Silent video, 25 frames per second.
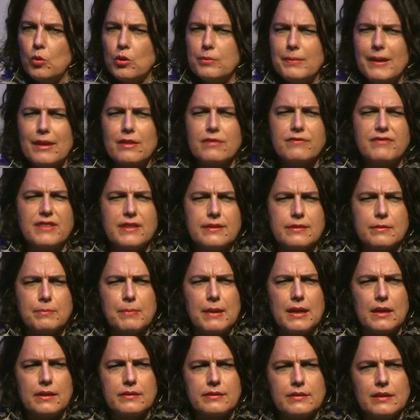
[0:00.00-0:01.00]
What about the
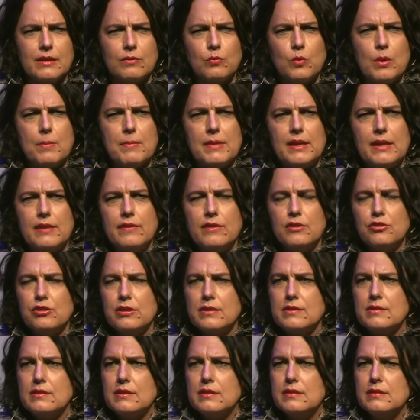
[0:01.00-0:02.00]
visibility of women in the
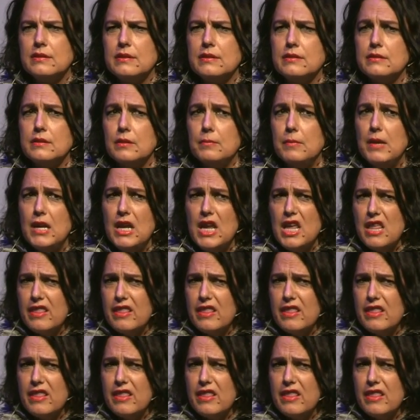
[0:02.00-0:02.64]
justice system?